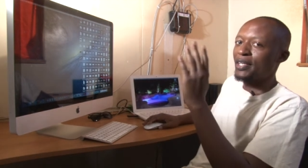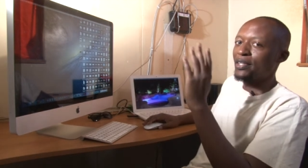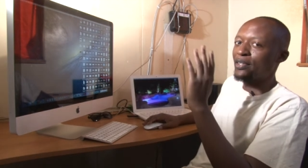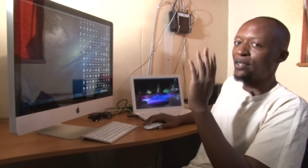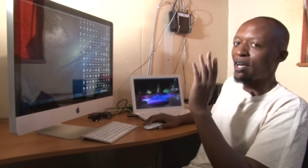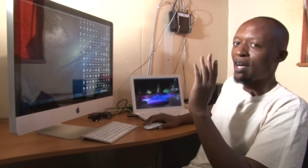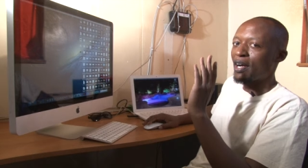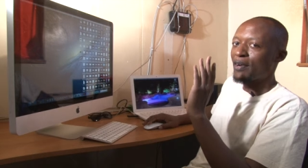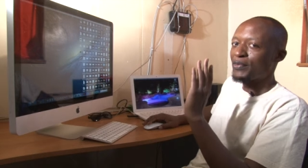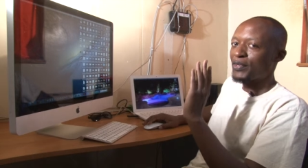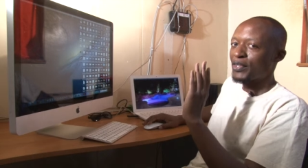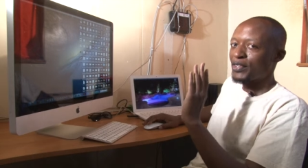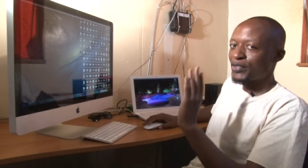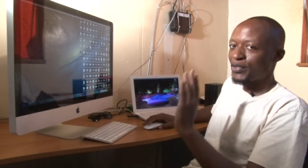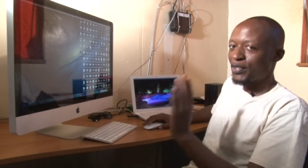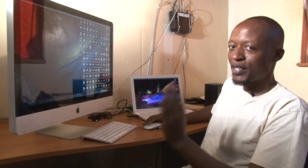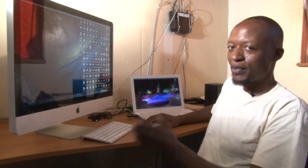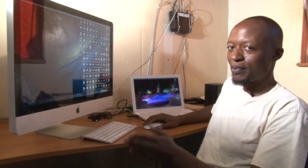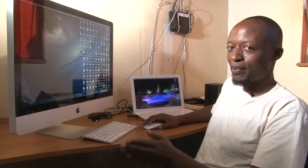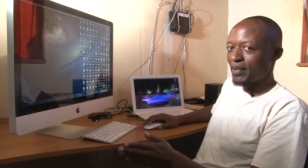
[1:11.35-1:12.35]
you have your
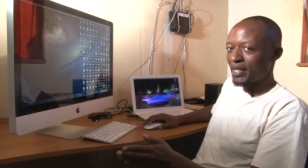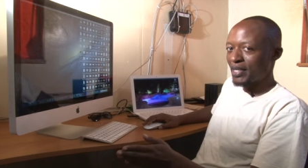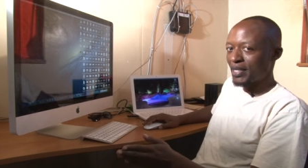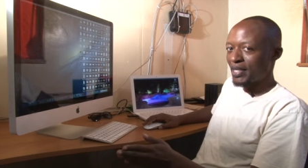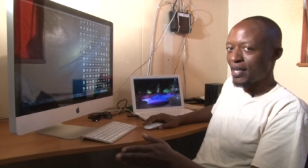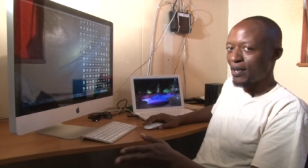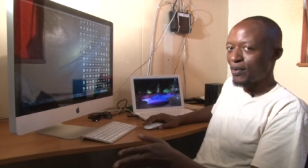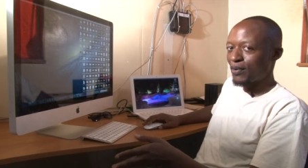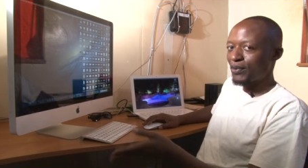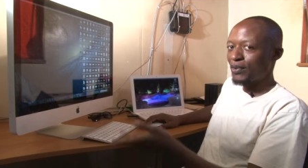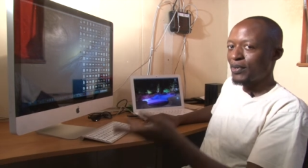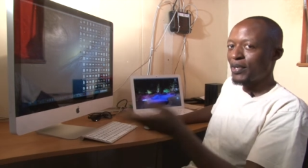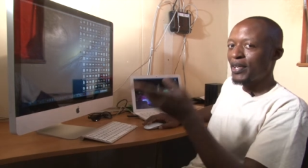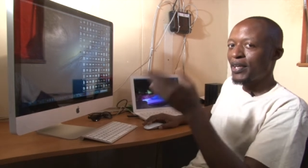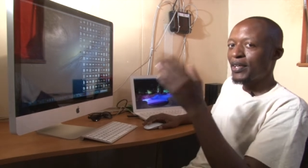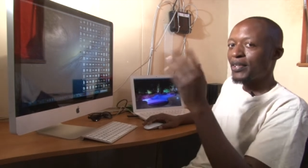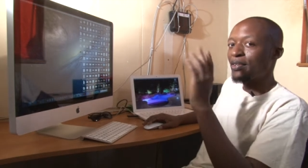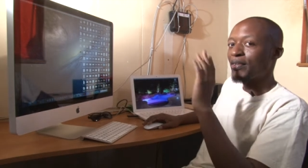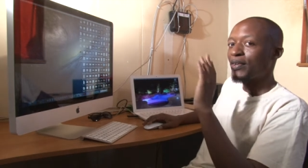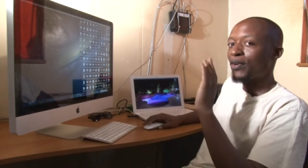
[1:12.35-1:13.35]
treatment down,
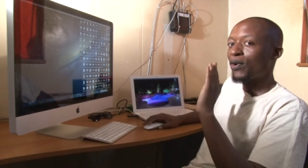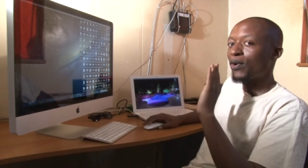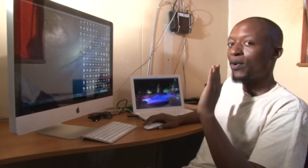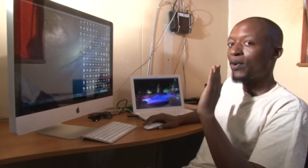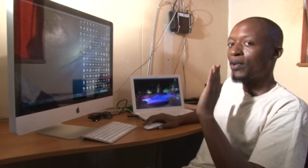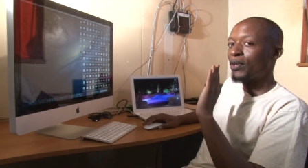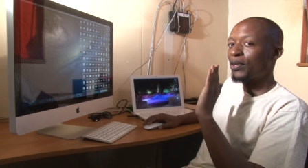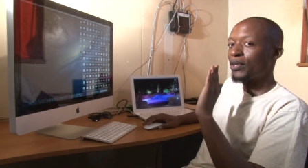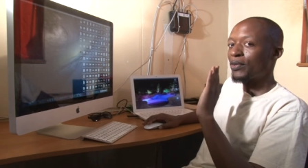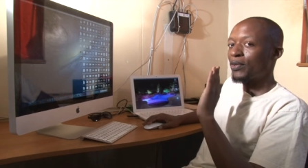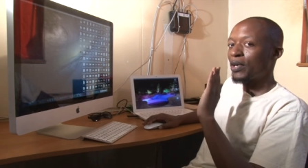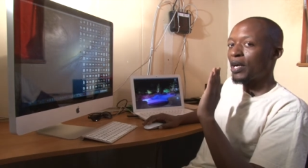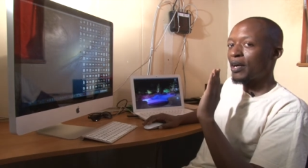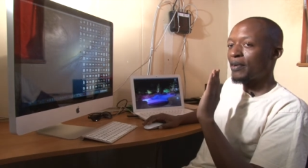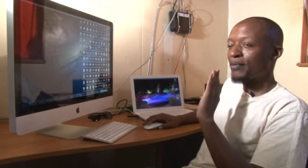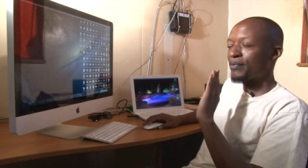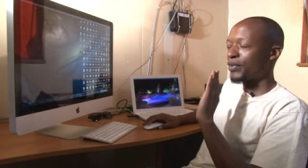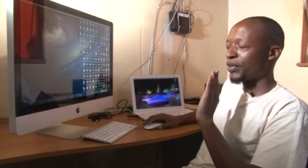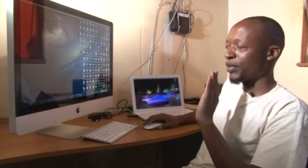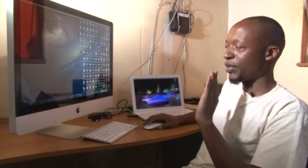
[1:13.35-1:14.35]
you
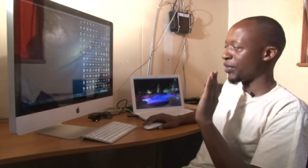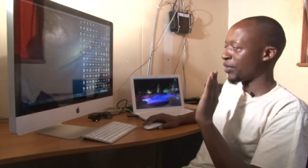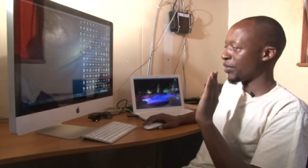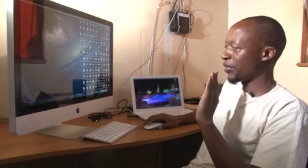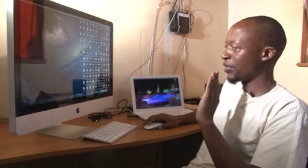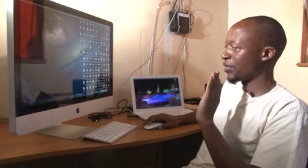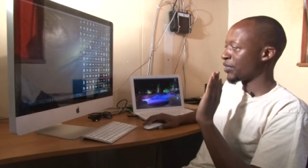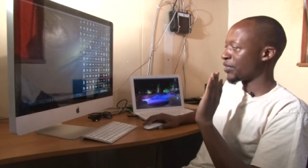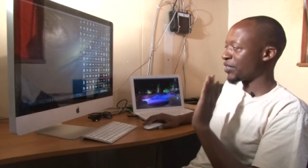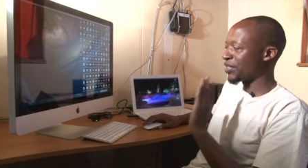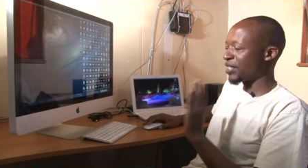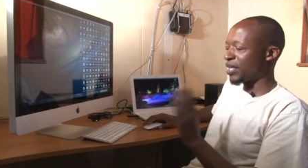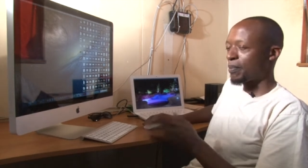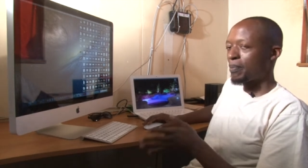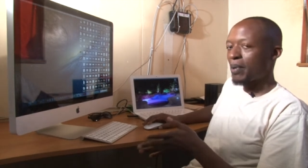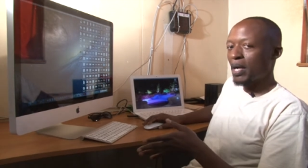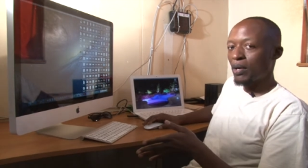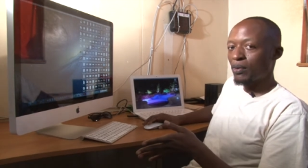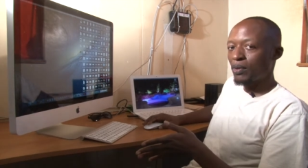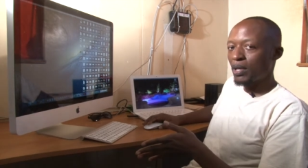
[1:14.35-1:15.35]
have your
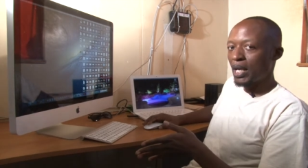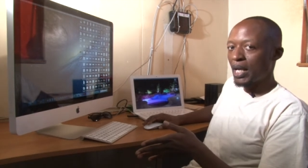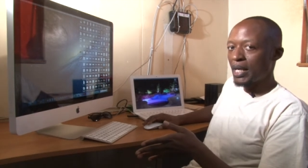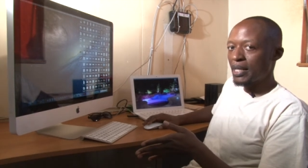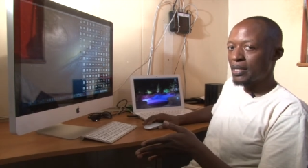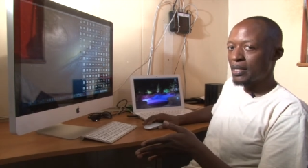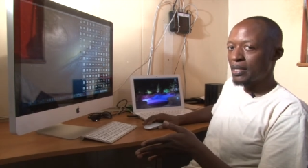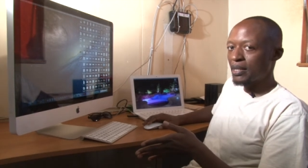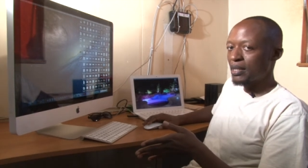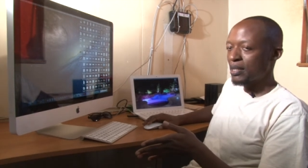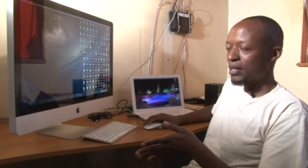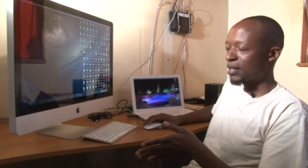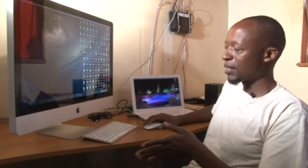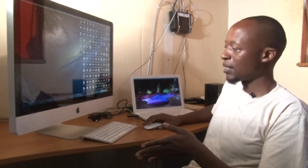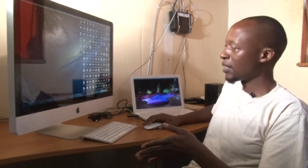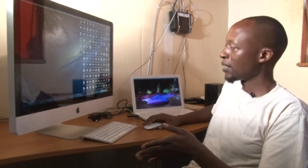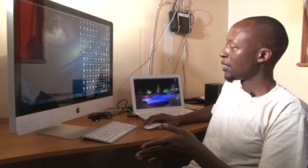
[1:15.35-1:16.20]
step outlines